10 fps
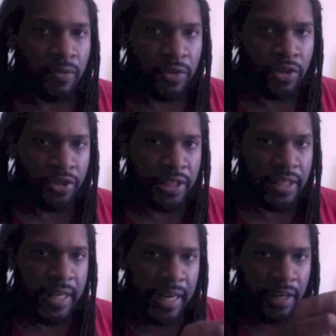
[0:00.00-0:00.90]
Go to the
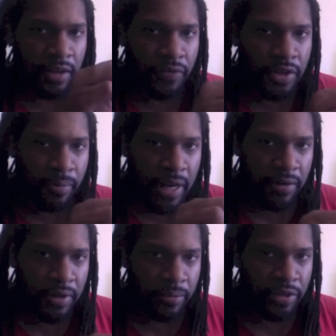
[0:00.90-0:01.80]
site, look for your
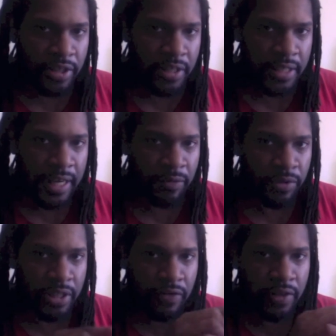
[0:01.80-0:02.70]
model number on your site,
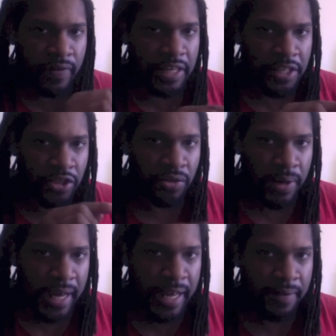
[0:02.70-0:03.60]
whichever device that you
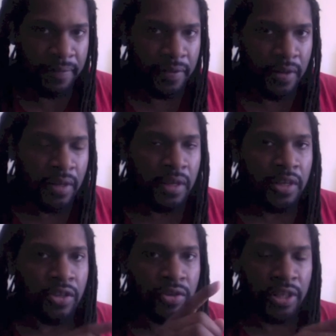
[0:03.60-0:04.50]
have.
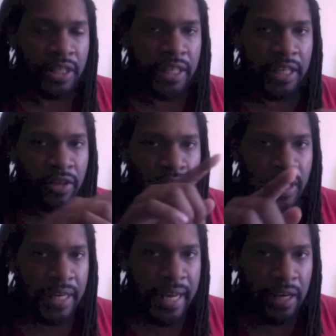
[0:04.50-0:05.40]
You're going to click, you're
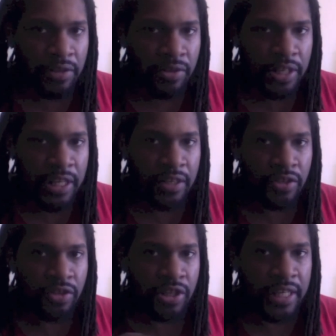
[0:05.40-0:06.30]
going to download it
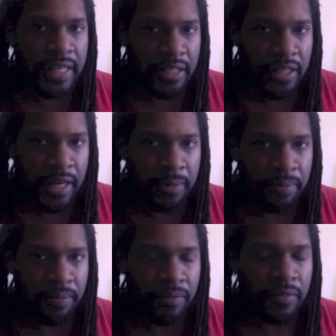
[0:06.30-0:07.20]
to your desktop.
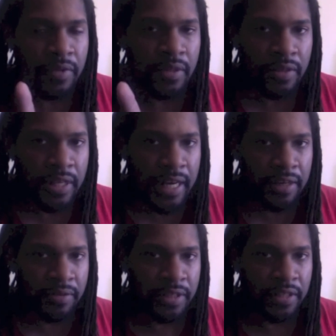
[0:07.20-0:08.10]

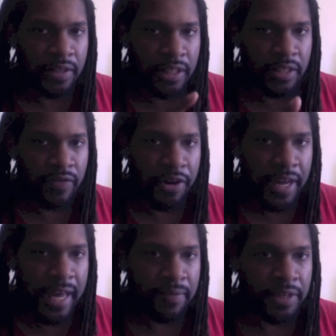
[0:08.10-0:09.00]
Now, listen very
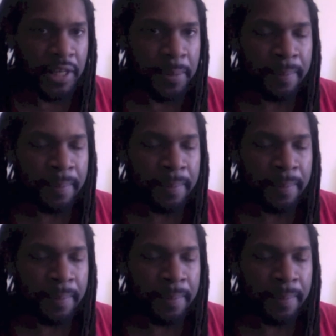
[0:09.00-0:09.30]
carefully